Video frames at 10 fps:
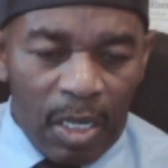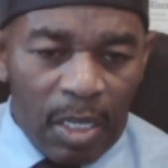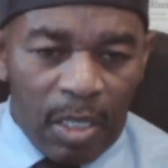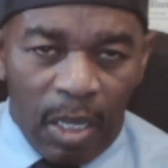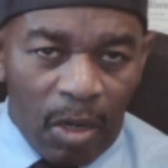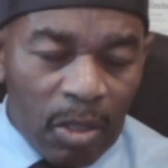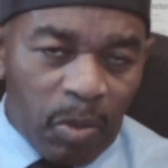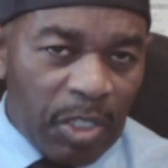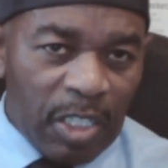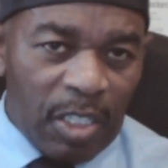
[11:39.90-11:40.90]
Not only
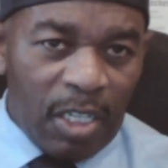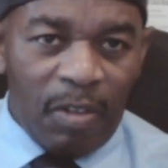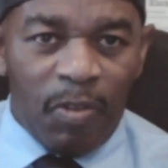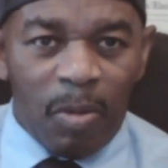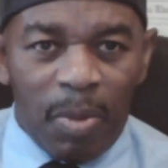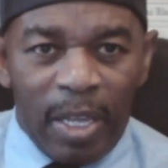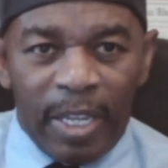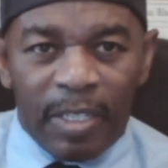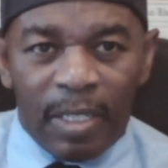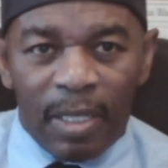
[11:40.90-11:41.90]
was she tough on
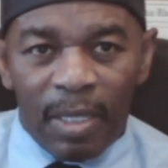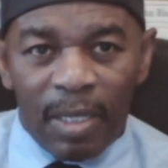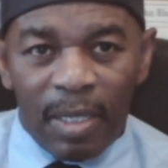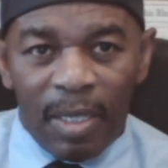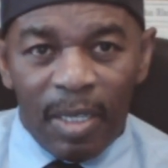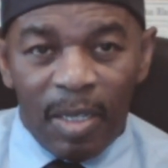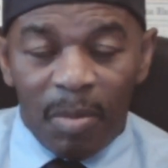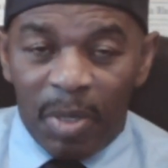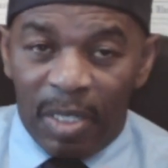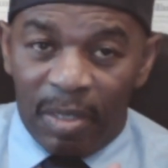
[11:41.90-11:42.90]
blacks,
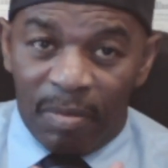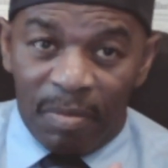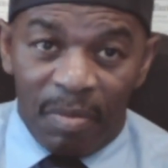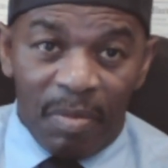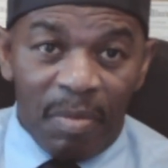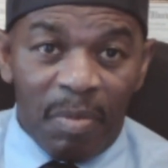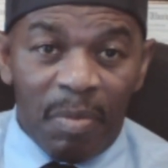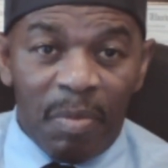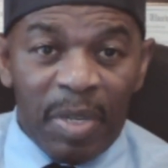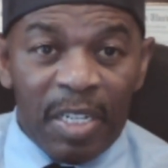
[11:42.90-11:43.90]
but
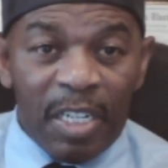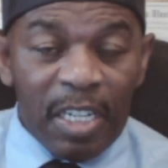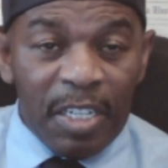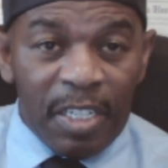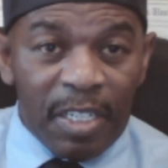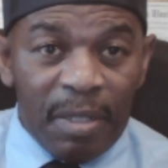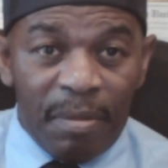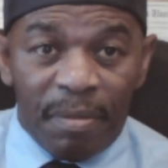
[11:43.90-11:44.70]
being an Indian,